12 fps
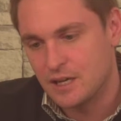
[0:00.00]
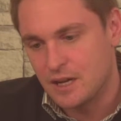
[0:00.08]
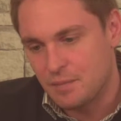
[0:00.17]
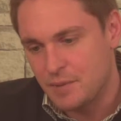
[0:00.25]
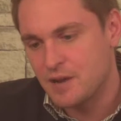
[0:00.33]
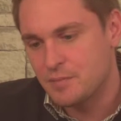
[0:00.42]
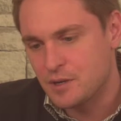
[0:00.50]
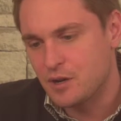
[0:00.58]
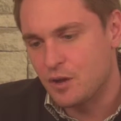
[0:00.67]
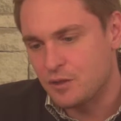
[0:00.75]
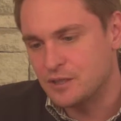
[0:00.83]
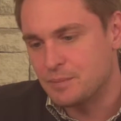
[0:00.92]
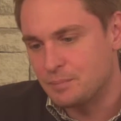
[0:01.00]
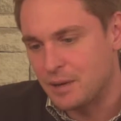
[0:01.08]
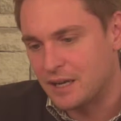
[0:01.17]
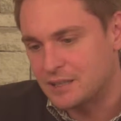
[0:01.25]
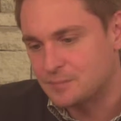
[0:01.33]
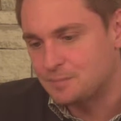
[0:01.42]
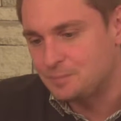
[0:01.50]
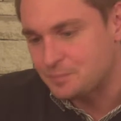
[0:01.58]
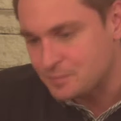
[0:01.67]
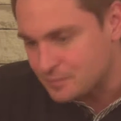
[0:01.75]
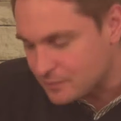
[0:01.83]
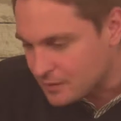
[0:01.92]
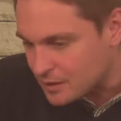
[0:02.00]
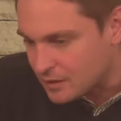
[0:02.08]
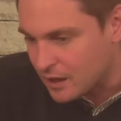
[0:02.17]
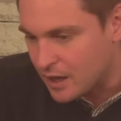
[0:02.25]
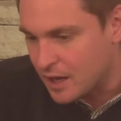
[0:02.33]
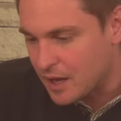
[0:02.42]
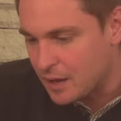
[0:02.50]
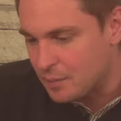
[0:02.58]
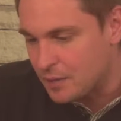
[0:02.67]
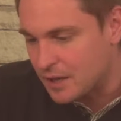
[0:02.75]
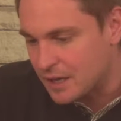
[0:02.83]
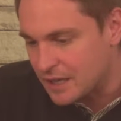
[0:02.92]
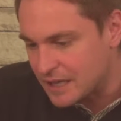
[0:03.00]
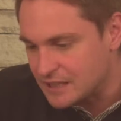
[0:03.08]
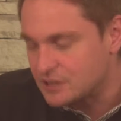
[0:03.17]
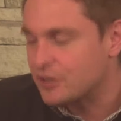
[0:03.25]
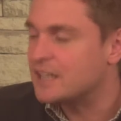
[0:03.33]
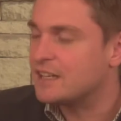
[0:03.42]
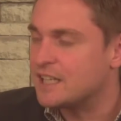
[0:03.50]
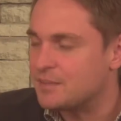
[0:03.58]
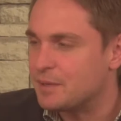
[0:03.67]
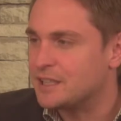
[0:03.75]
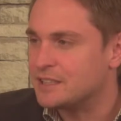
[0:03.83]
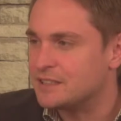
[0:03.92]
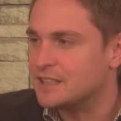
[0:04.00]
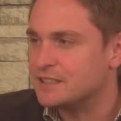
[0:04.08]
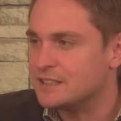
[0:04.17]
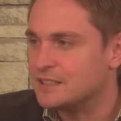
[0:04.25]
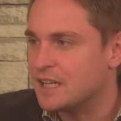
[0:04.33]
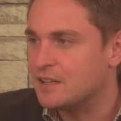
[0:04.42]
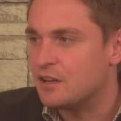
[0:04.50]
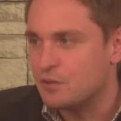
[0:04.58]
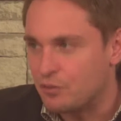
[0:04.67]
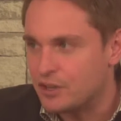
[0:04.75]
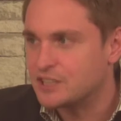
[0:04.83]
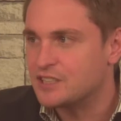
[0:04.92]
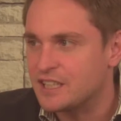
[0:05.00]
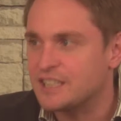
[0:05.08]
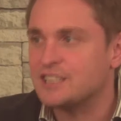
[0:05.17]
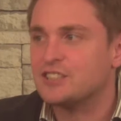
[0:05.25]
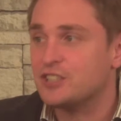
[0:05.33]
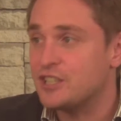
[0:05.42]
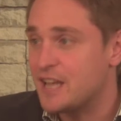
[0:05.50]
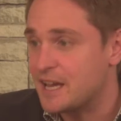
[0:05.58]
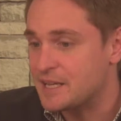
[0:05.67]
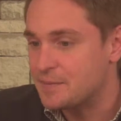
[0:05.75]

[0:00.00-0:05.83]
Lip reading: Mary Macarthur's impact in Cradle Heath back in 1910 resonates today,